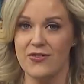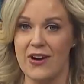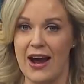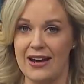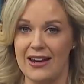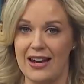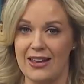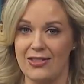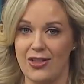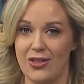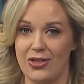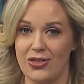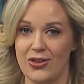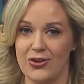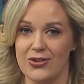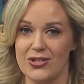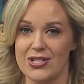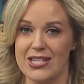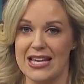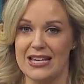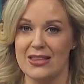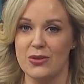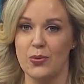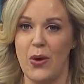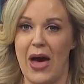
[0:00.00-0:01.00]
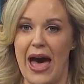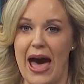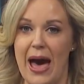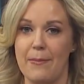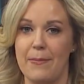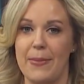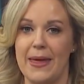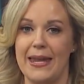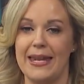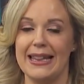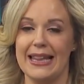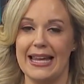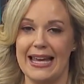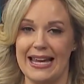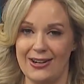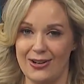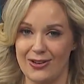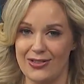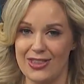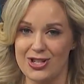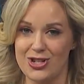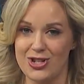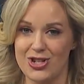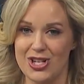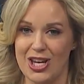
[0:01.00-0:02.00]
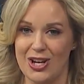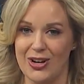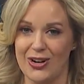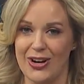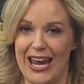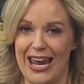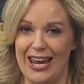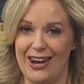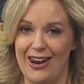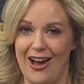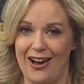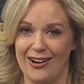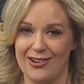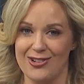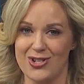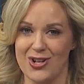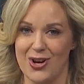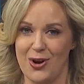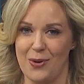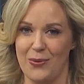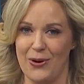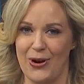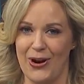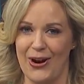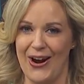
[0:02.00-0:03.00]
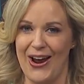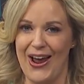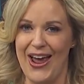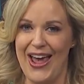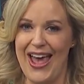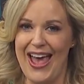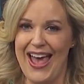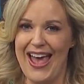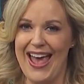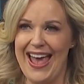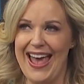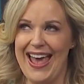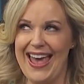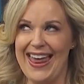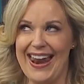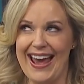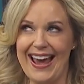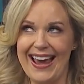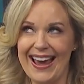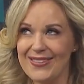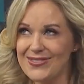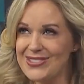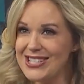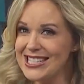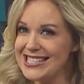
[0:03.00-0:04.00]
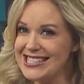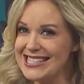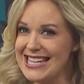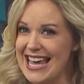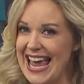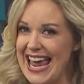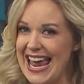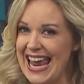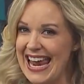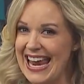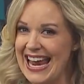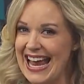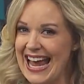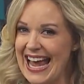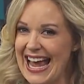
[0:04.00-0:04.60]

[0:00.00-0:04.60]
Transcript: Friday the 13th will happen later this year in October, and I have to say,